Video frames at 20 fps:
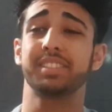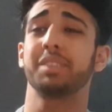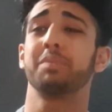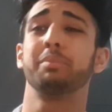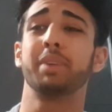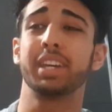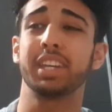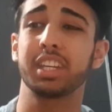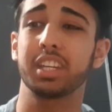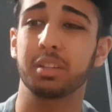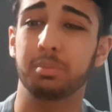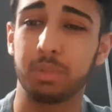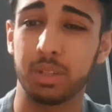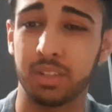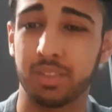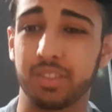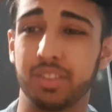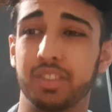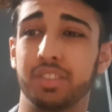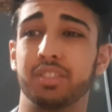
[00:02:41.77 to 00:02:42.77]
to make
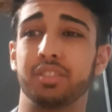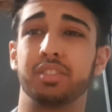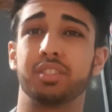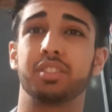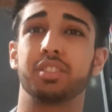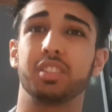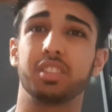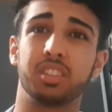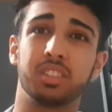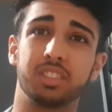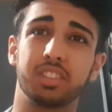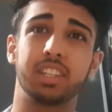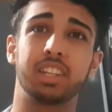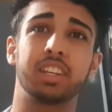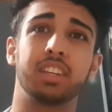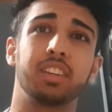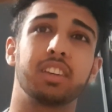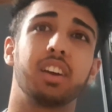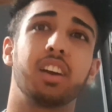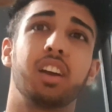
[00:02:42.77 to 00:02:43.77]
because, you
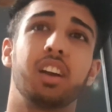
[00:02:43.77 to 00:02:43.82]
see,